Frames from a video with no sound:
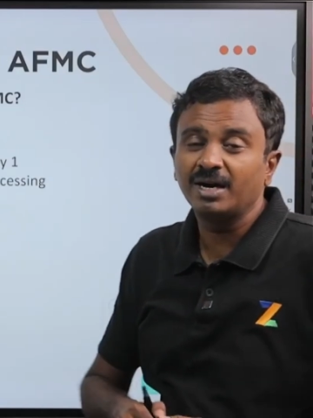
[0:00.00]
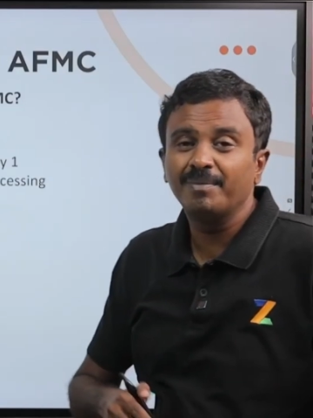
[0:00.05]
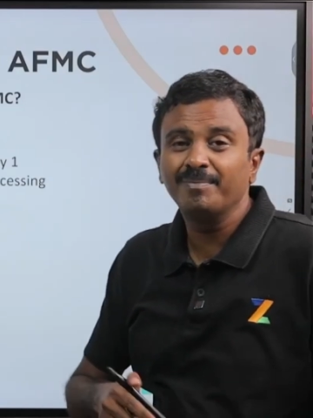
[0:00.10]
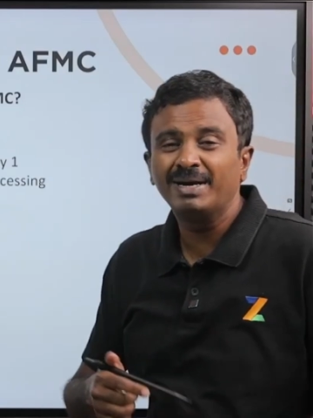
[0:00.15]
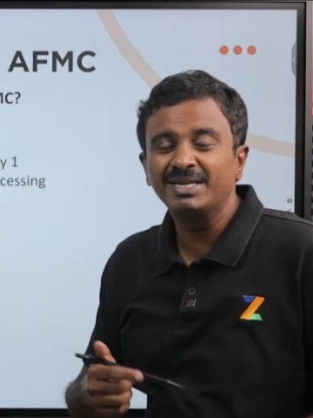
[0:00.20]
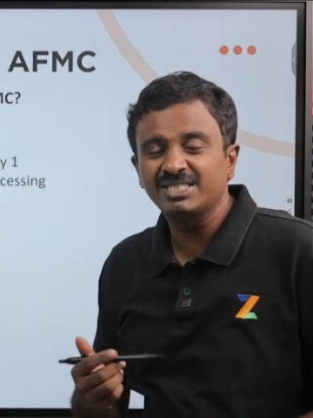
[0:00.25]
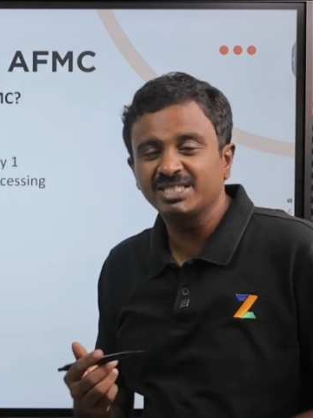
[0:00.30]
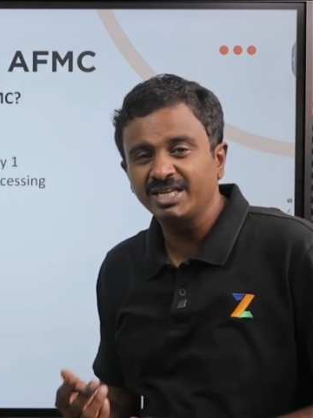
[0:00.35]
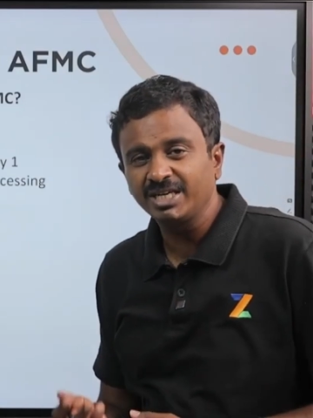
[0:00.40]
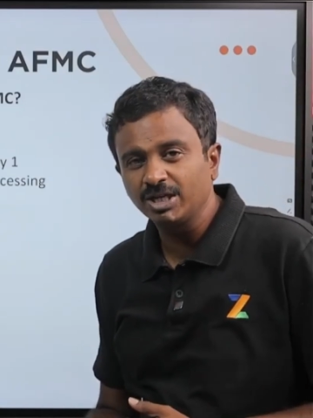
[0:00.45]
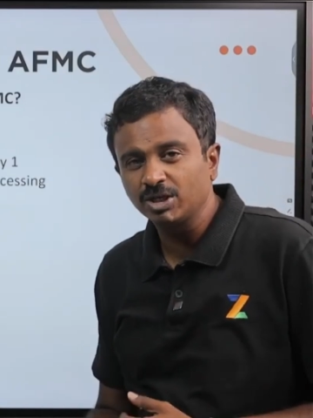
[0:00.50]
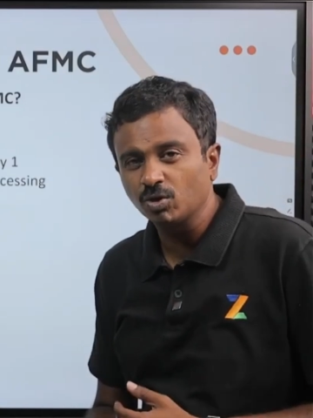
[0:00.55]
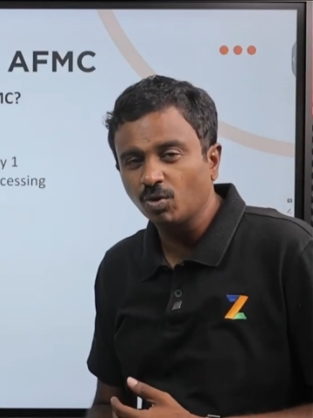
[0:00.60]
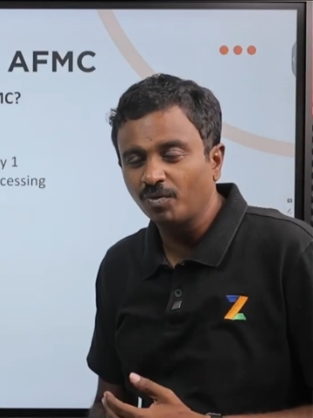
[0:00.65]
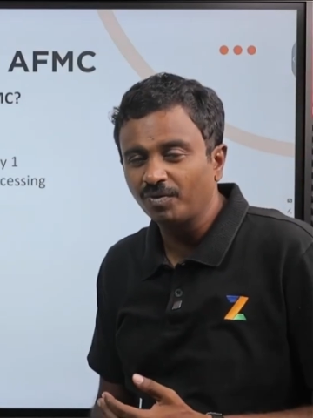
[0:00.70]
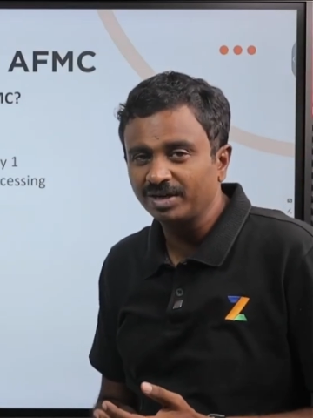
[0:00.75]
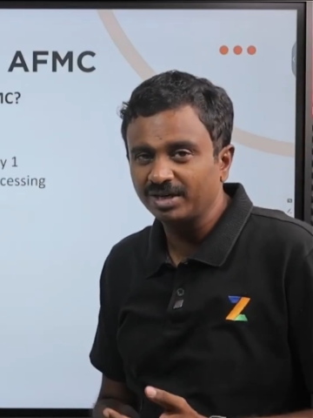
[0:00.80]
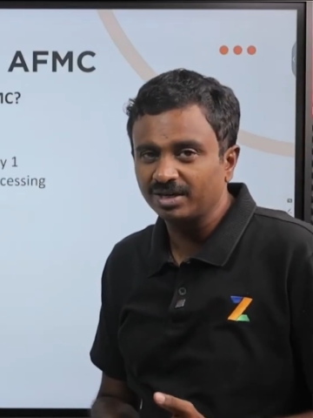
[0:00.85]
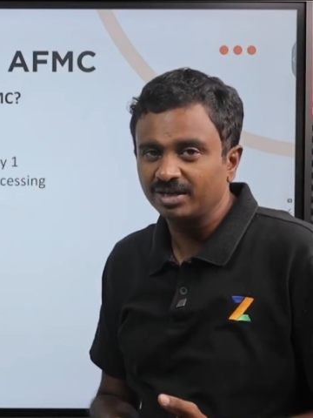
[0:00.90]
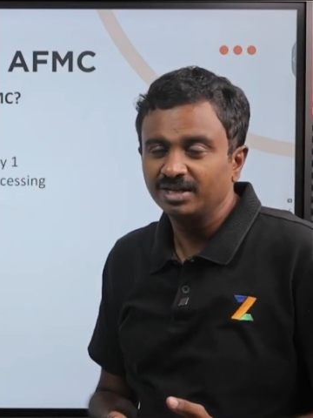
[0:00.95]
mentioning it
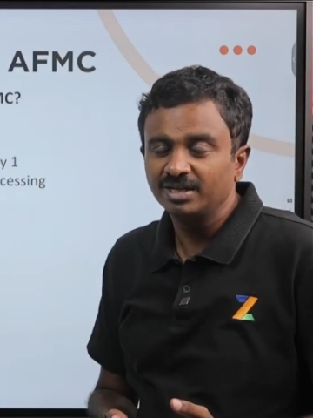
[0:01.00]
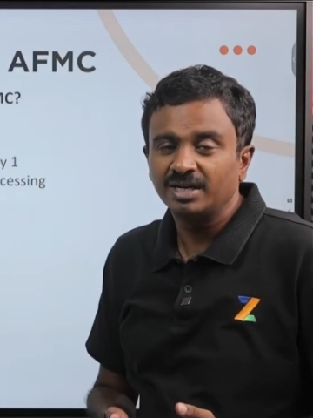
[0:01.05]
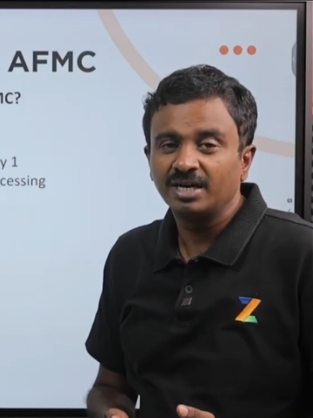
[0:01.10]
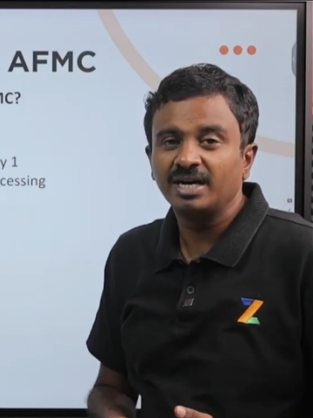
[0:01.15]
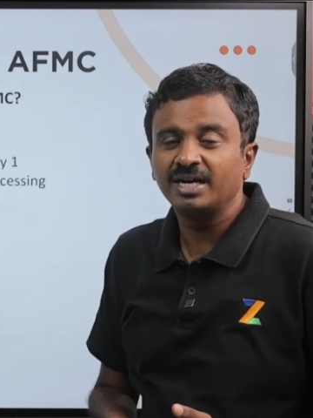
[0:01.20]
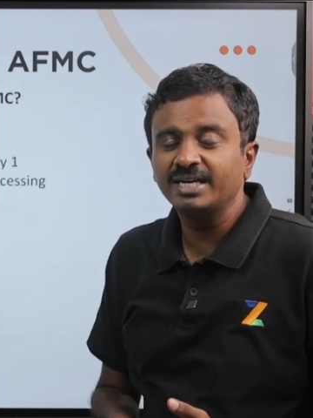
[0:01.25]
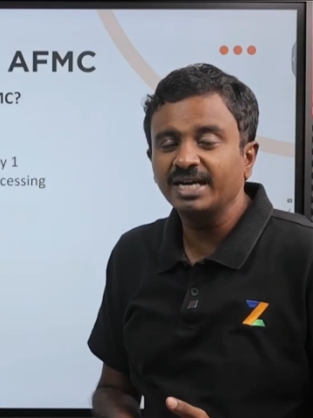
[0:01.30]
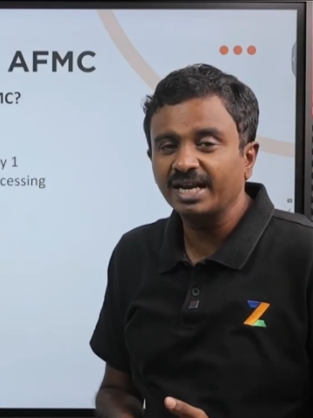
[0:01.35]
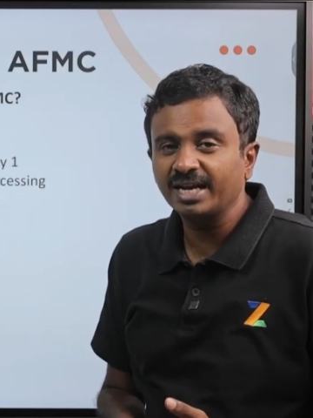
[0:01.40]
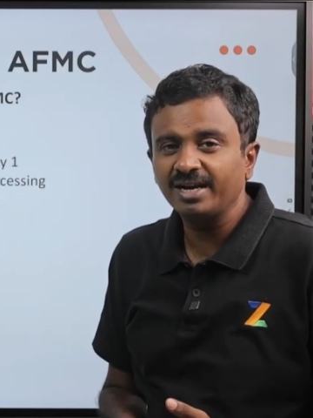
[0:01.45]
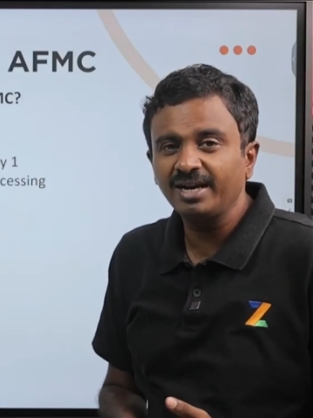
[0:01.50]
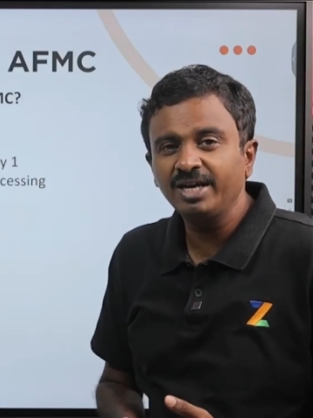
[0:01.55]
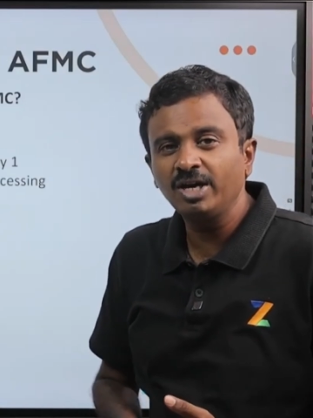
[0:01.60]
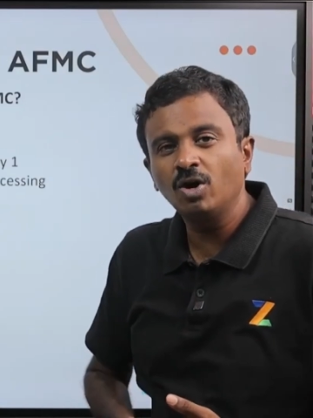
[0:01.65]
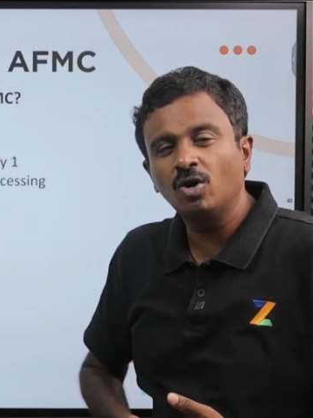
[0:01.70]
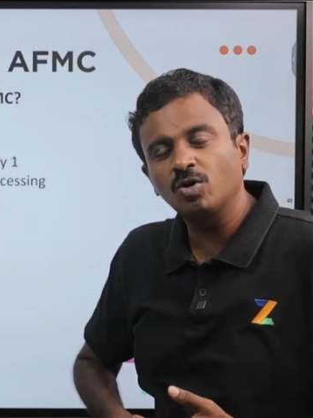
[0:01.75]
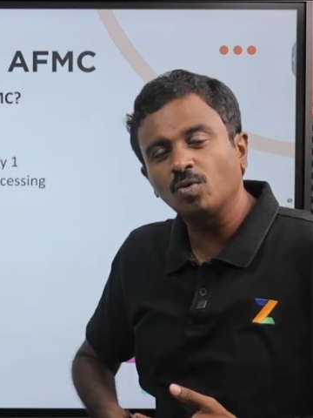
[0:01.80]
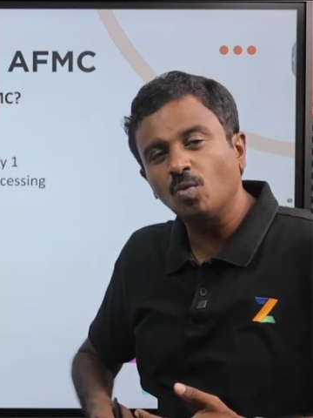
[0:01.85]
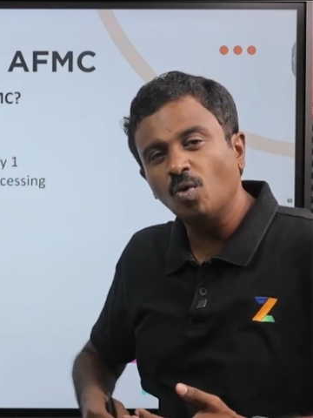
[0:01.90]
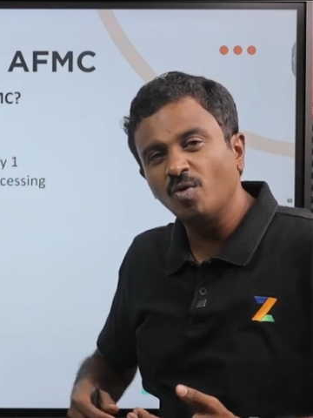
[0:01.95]
over directly
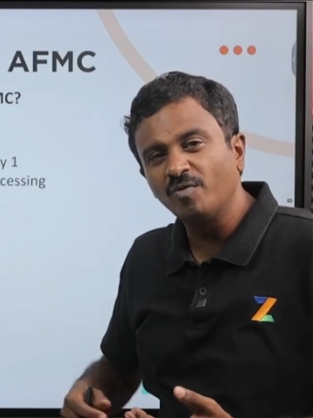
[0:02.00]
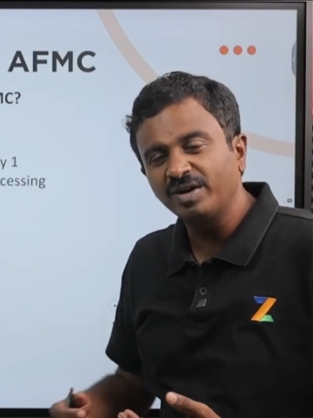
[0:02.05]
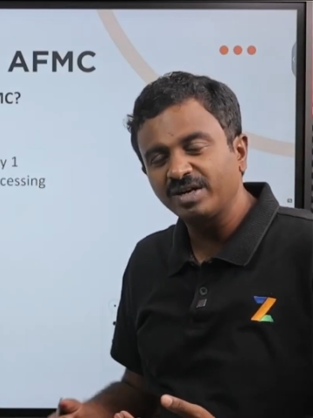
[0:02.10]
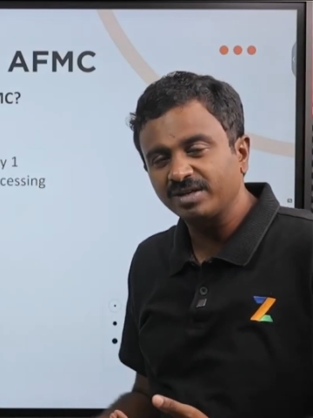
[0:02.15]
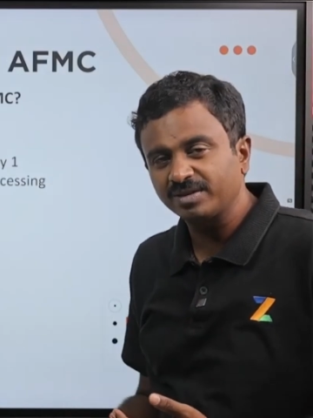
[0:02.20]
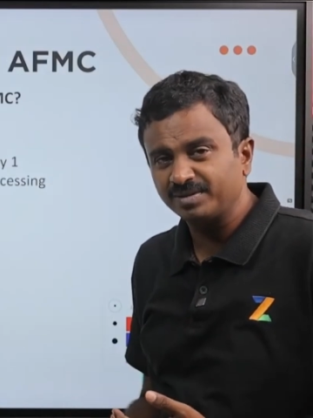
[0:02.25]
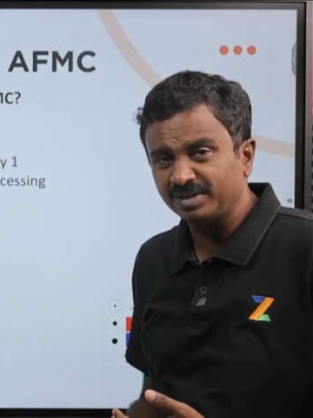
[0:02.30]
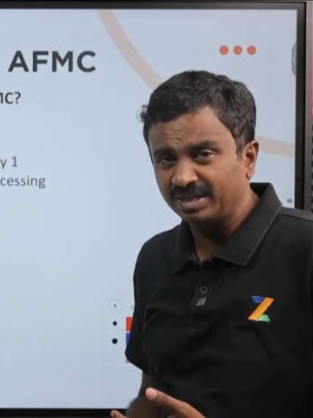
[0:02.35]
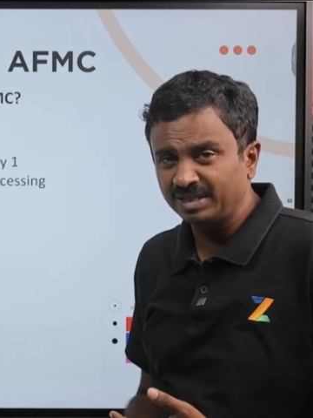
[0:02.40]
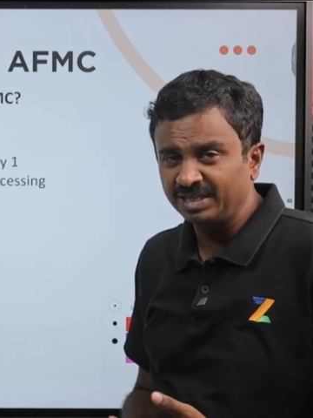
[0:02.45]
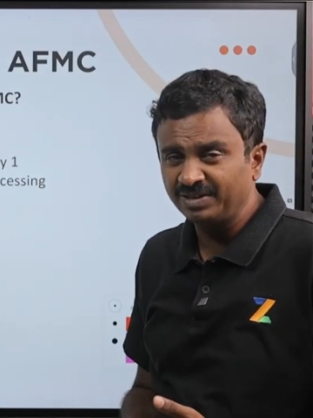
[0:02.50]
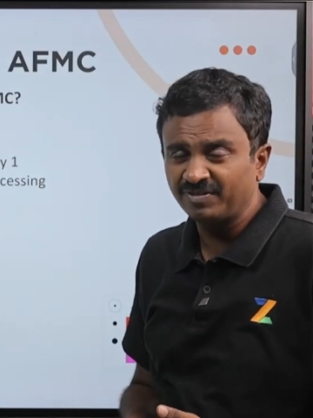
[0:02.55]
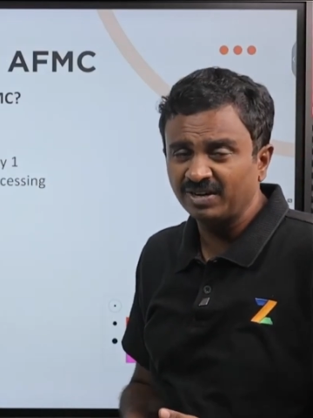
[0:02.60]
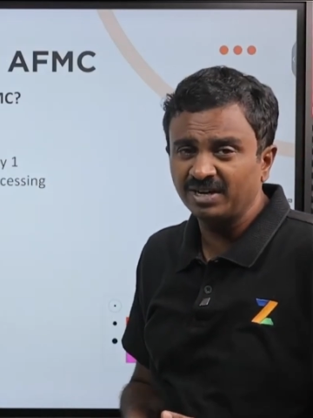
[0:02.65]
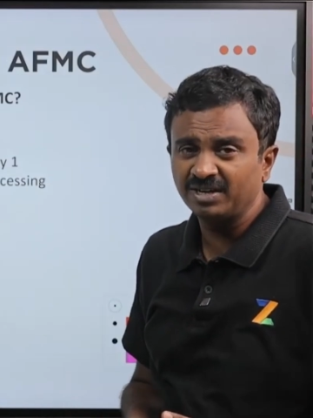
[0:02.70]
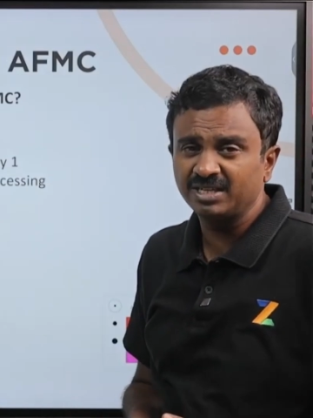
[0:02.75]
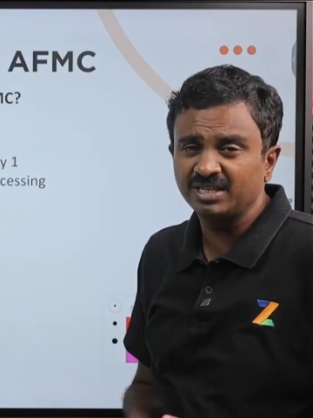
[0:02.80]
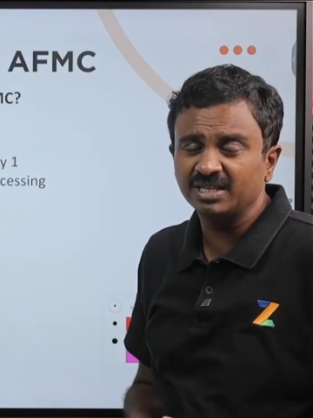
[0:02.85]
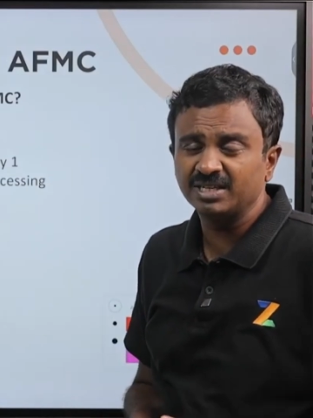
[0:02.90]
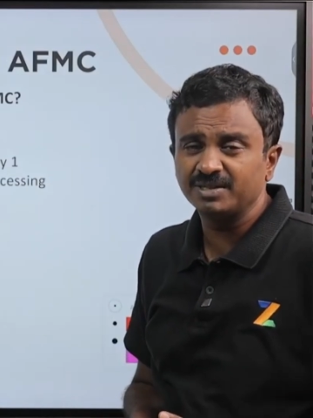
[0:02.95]
or over
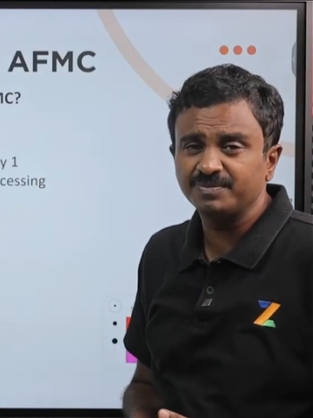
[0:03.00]
different